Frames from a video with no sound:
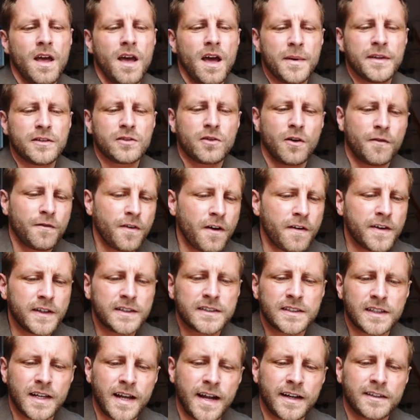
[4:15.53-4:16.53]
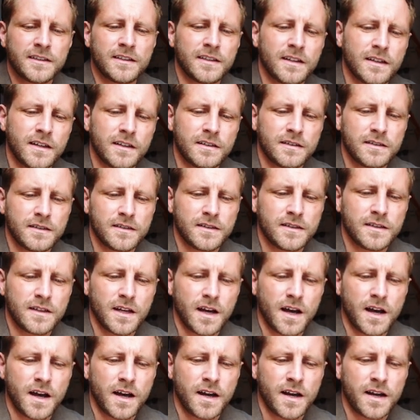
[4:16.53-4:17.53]
It's got very select
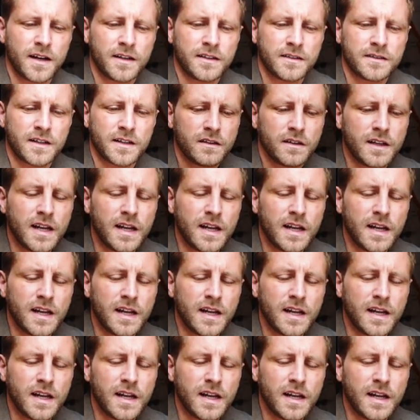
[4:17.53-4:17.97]
and